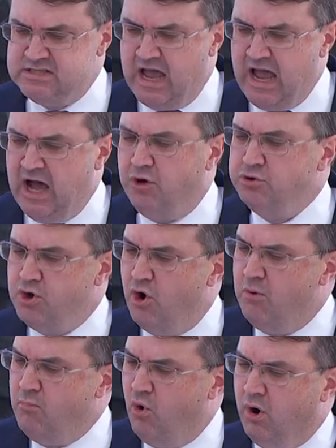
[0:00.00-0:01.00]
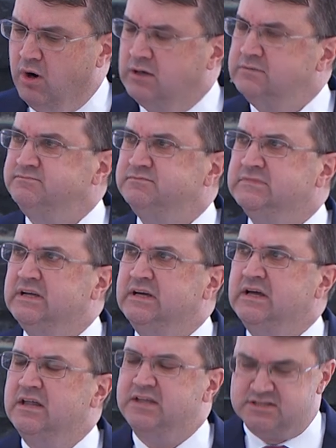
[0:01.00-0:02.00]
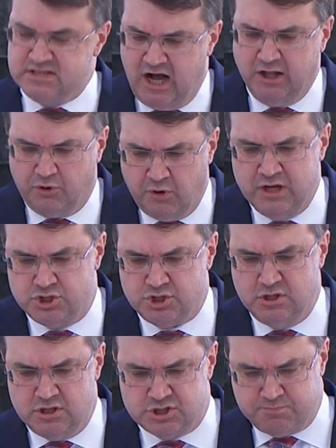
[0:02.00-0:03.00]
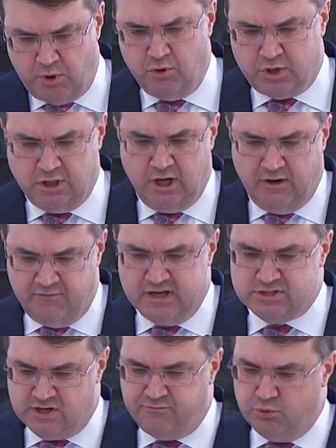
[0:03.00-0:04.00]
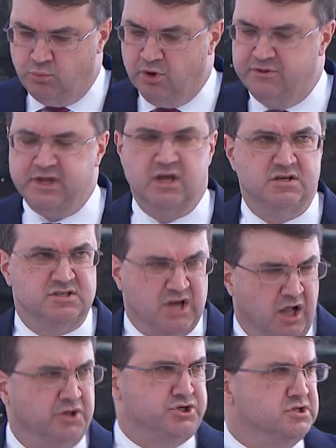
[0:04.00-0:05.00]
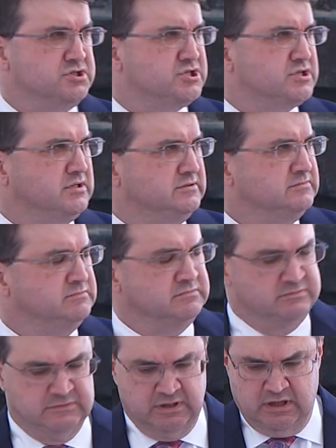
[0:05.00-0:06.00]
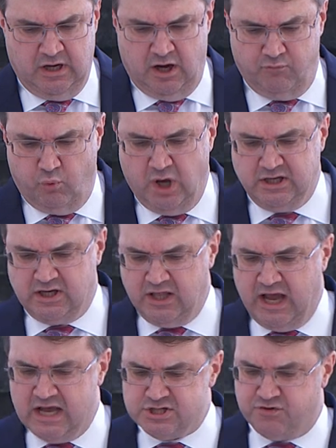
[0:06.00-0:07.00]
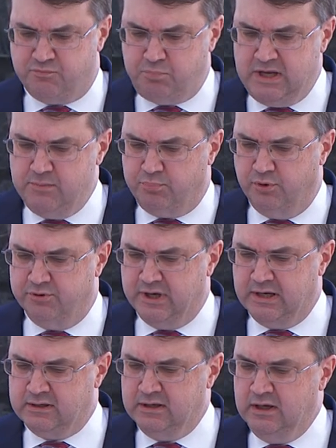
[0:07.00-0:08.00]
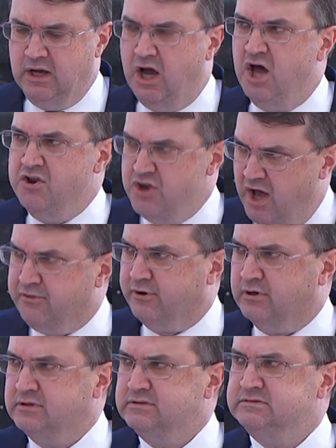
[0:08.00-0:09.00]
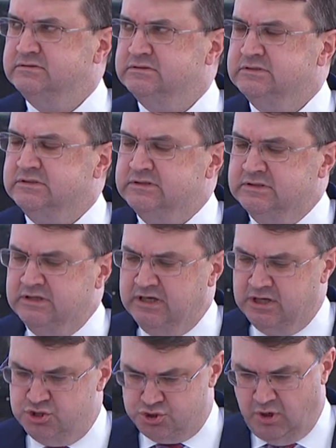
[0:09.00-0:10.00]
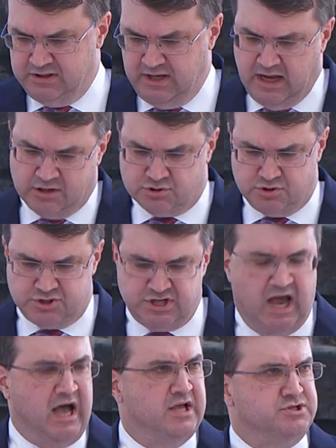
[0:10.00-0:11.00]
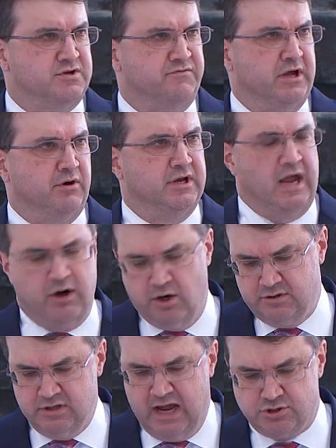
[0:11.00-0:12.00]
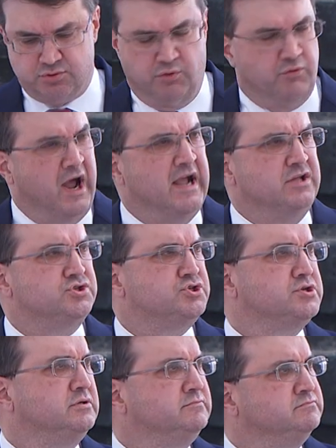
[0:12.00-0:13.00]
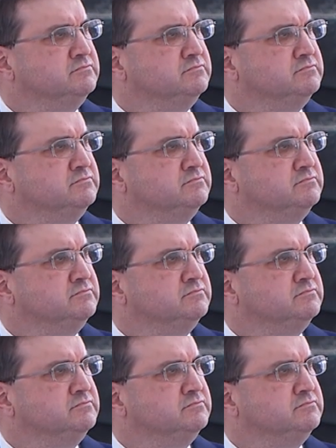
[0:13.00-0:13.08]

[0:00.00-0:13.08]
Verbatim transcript: now no more that toleration is spoken of as if it were the indulgence of one class of people that another enjoyed the exercise of their inherent natural rights.